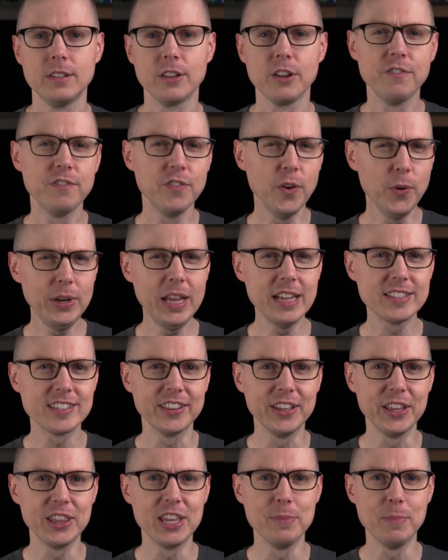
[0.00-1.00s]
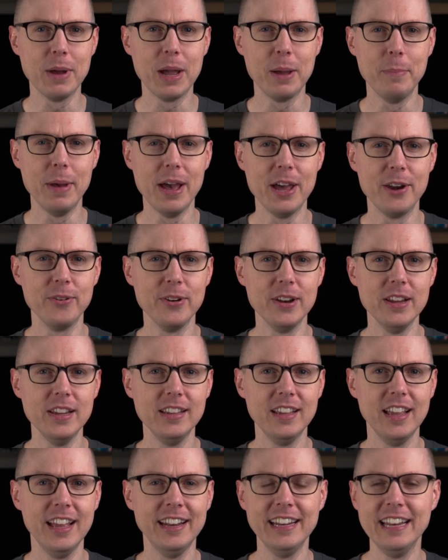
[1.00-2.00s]
A phone has a lithium ion
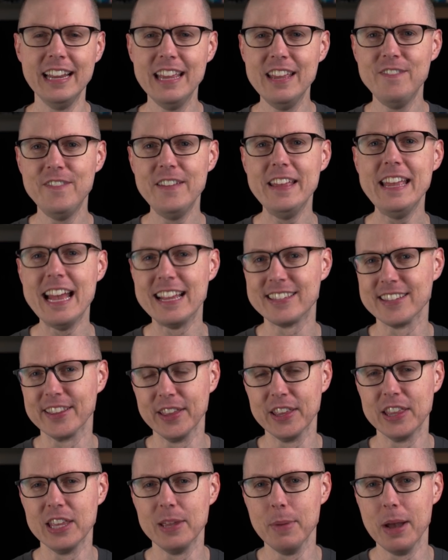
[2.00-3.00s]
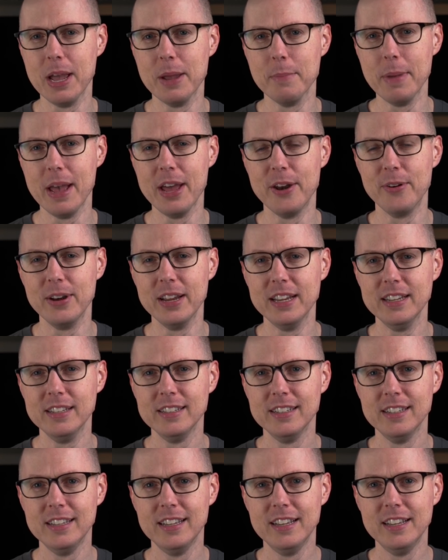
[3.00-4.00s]
battery, and an EV has a lithium ion battery.
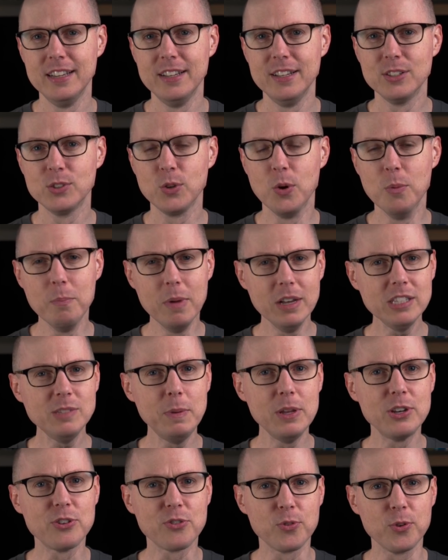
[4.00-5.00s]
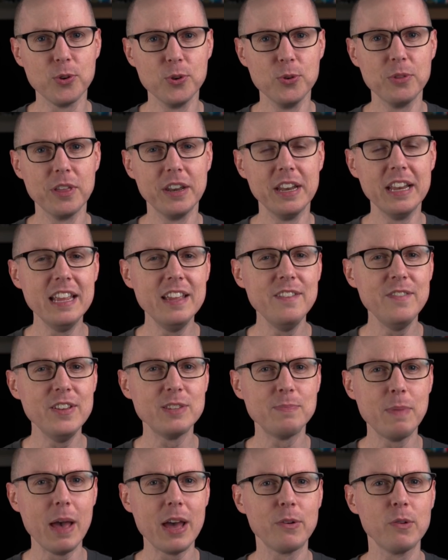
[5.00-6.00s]
So it must be true that an
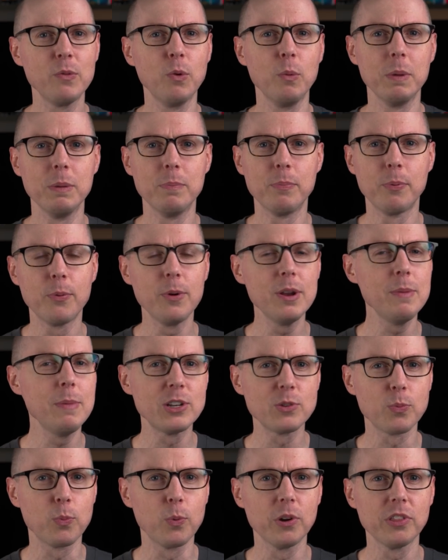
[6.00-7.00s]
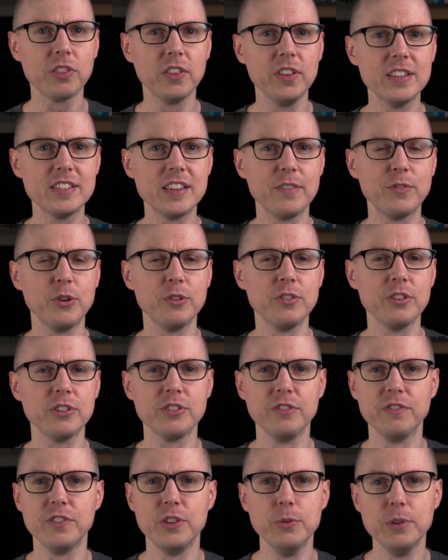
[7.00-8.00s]
EV's battery will be pretty much worthless after
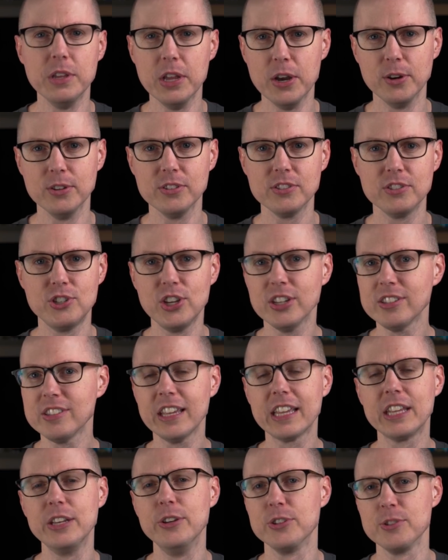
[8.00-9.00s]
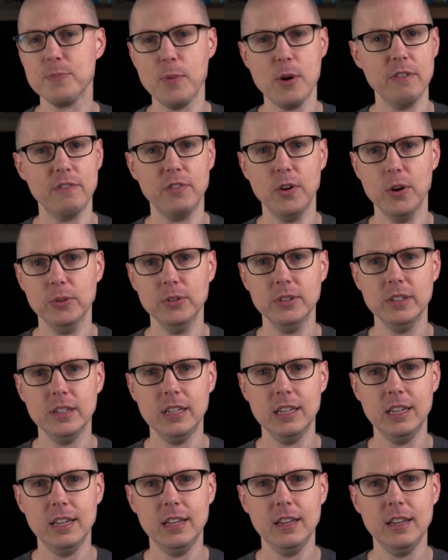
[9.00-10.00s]
just a few years, just like in your smartphone.
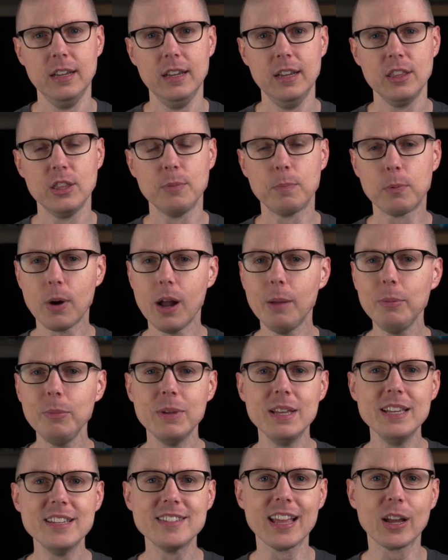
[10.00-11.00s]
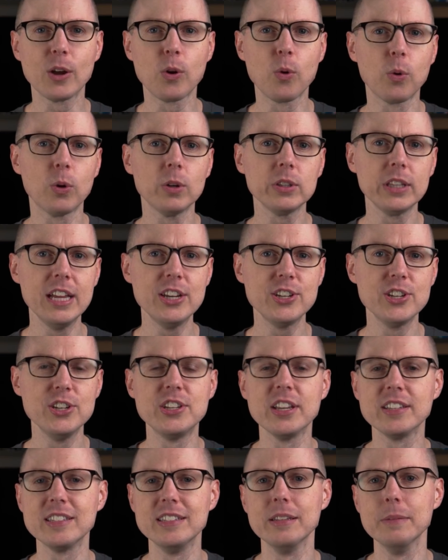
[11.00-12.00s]
The problem is that correlation
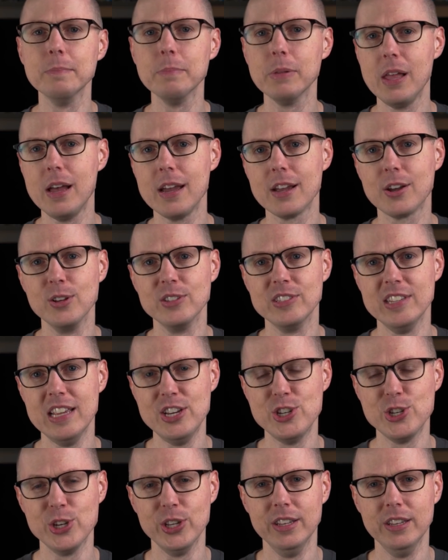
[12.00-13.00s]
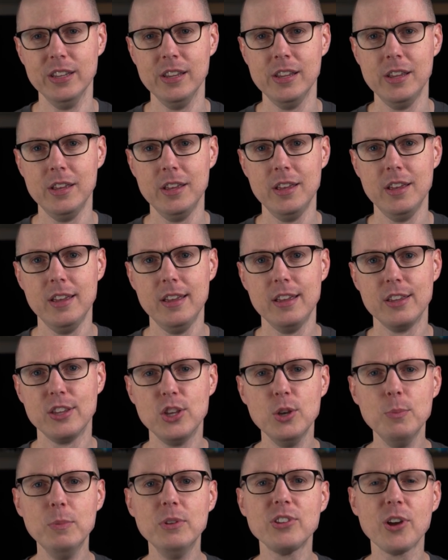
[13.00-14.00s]
doesn't imply causation.
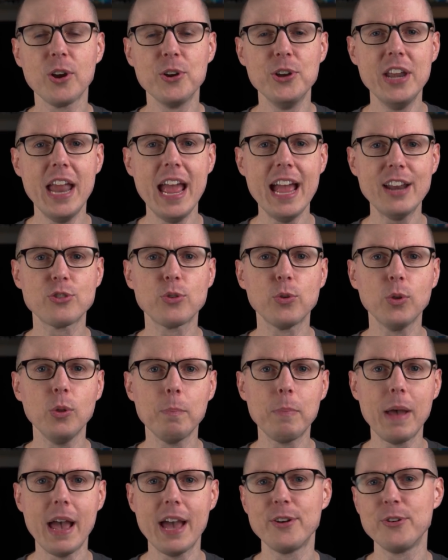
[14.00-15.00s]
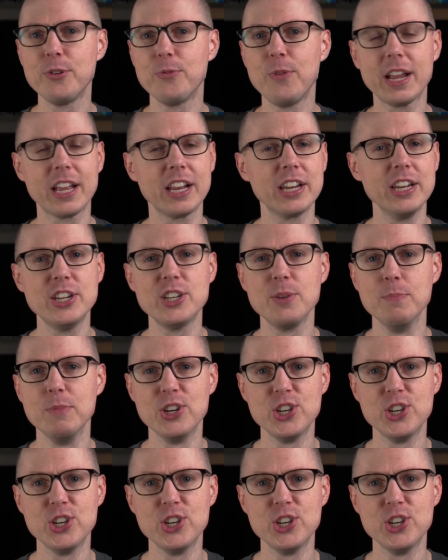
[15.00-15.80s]
Humans are natural pattern recognition